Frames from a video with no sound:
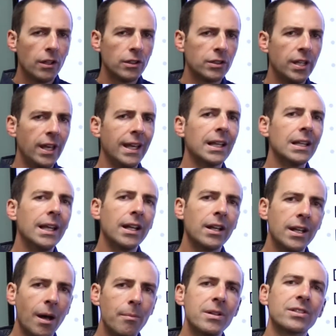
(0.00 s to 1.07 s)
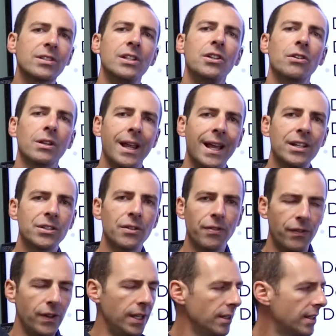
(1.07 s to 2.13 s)
Tingling and numbness in your legs or
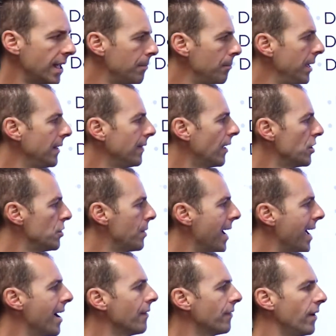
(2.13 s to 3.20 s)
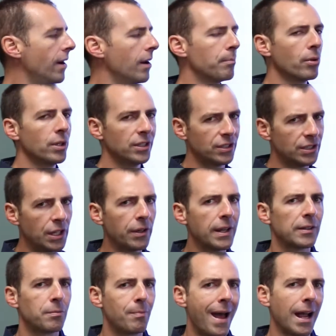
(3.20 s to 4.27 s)
feet can mean that you have a pretty
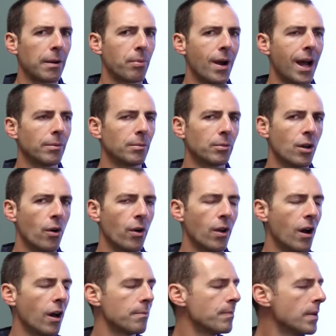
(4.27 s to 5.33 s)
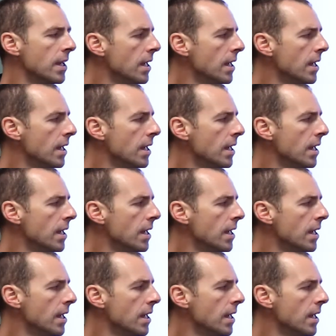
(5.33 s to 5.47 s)
serious back problem going on.